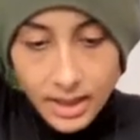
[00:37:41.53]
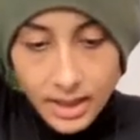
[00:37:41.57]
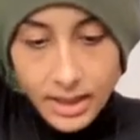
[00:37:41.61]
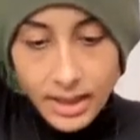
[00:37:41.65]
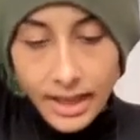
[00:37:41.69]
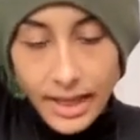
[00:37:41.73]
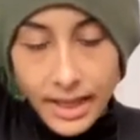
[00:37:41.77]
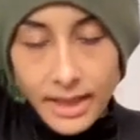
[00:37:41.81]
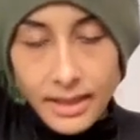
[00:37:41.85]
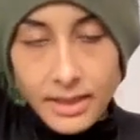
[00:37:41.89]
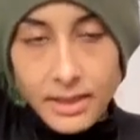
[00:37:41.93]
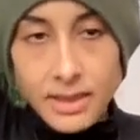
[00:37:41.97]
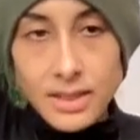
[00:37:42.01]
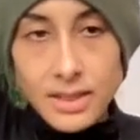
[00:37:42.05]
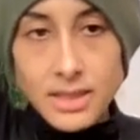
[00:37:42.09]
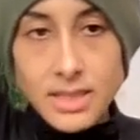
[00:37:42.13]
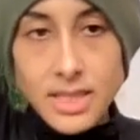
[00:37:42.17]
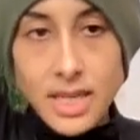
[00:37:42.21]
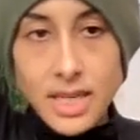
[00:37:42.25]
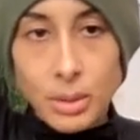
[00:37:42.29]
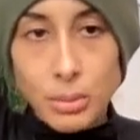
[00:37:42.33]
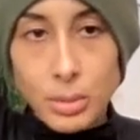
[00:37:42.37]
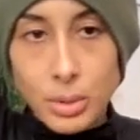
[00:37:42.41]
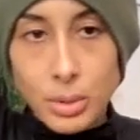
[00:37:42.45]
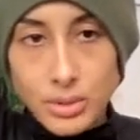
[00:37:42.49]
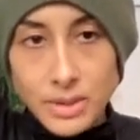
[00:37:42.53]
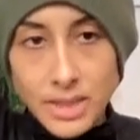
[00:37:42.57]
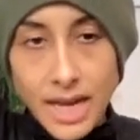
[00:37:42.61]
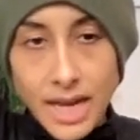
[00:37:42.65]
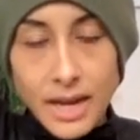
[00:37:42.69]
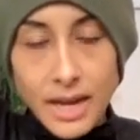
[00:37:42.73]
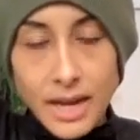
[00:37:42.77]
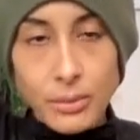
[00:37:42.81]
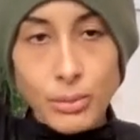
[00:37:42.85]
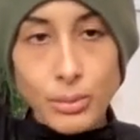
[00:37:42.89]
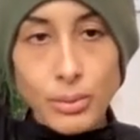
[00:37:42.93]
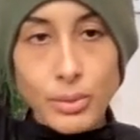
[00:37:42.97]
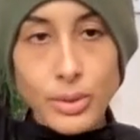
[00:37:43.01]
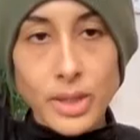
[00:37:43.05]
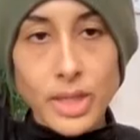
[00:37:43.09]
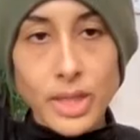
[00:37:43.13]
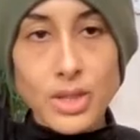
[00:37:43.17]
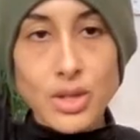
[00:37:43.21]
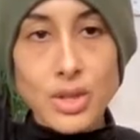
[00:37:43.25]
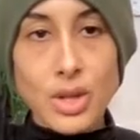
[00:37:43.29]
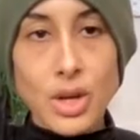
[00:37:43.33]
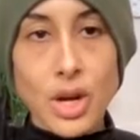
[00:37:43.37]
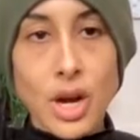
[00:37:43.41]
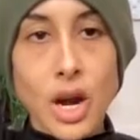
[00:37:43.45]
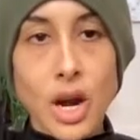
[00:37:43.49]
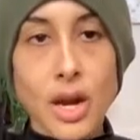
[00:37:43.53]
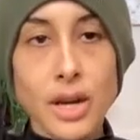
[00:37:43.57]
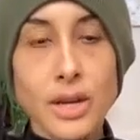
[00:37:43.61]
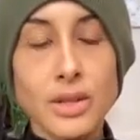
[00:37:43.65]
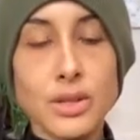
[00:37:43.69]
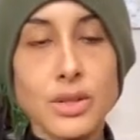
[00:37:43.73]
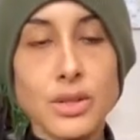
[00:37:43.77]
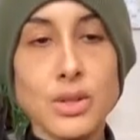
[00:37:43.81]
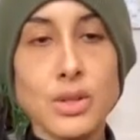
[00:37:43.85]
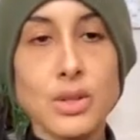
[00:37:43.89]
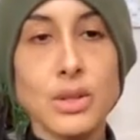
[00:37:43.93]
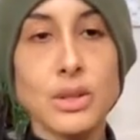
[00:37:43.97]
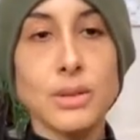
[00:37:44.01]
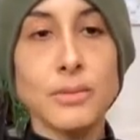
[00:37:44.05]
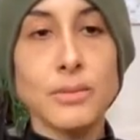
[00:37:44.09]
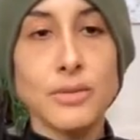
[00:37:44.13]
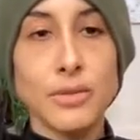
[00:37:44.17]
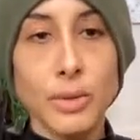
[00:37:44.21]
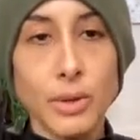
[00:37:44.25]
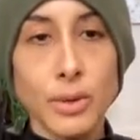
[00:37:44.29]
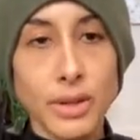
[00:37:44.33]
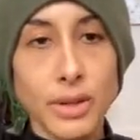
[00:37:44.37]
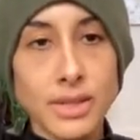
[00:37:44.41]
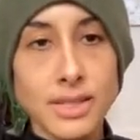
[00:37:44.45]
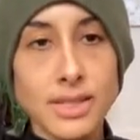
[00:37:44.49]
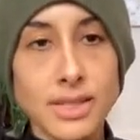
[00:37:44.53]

lengthen the tailbone down, reach the heart and sternum forward,